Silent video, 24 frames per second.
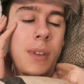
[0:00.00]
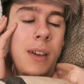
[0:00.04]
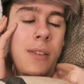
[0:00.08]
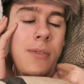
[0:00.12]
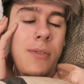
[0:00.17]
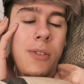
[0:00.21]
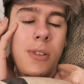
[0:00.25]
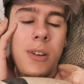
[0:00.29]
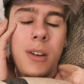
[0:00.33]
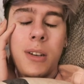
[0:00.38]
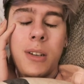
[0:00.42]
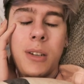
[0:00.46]
I
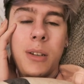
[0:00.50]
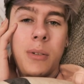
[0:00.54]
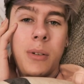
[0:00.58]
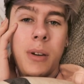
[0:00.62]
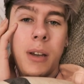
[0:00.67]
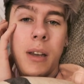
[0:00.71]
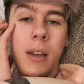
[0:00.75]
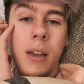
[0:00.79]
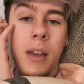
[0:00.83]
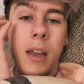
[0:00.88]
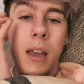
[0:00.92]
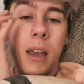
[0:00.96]
thought I'd do
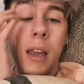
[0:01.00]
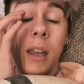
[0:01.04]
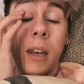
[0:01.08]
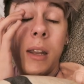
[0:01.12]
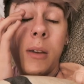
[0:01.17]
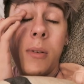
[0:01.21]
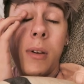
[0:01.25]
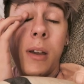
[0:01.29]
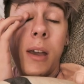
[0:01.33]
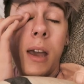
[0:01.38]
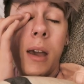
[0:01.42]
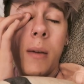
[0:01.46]
it.
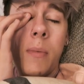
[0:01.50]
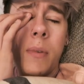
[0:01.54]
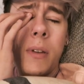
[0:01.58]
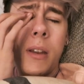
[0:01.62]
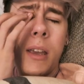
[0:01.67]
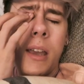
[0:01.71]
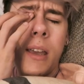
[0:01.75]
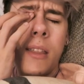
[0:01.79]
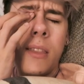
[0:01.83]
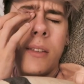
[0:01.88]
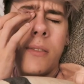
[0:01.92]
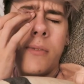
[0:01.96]
Anyway, I'm going
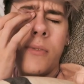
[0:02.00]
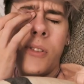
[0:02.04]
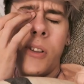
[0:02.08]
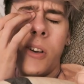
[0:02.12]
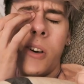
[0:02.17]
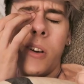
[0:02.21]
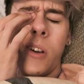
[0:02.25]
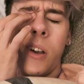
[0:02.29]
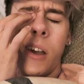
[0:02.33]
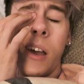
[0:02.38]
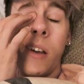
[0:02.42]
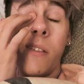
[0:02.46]
to end the
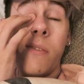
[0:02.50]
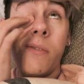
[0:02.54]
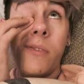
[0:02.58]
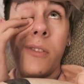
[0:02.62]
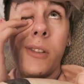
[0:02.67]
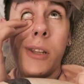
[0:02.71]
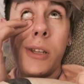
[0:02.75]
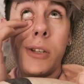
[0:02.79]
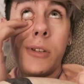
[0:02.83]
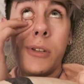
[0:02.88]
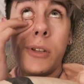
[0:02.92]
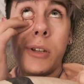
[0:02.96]
vlog. I've
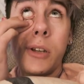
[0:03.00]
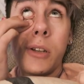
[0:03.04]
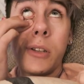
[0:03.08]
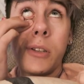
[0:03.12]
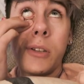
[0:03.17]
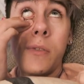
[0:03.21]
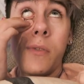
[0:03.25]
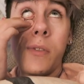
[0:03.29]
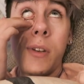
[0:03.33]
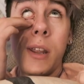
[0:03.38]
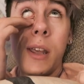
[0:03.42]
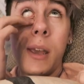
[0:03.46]
literally got
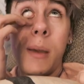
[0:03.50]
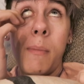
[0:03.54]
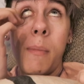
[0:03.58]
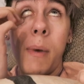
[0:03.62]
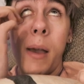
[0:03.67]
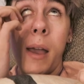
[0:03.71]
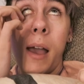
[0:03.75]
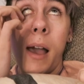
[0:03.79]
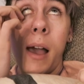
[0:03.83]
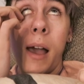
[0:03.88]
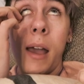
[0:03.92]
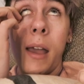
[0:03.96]
something in
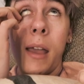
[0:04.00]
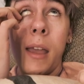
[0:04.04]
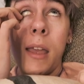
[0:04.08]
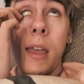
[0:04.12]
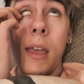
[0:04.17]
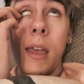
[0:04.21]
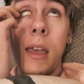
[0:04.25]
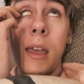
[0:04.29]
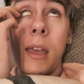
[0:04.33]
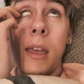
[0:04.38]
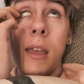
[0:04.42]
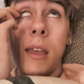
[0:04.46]
my eye.
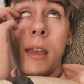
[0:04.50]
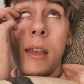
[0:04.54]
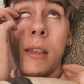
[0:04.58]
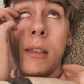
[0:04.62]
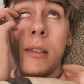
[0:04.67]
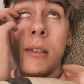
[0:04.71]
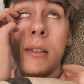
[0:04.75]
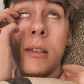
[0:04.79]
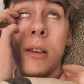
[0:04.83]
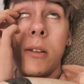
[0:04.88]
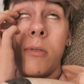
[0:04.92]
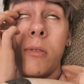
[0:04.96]
It's
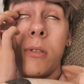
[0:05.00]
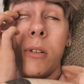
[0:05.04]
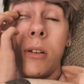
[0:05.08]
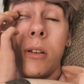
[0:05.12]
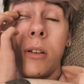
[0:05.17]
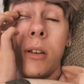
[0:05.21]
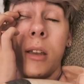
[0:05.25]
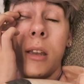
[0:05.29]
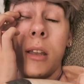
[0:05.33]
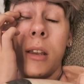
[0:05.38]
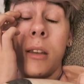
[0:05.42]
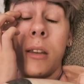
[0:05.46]
so
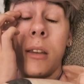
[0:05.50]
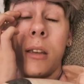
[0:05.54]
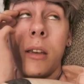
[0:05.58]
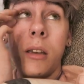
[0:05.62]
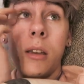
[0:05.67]
annoying.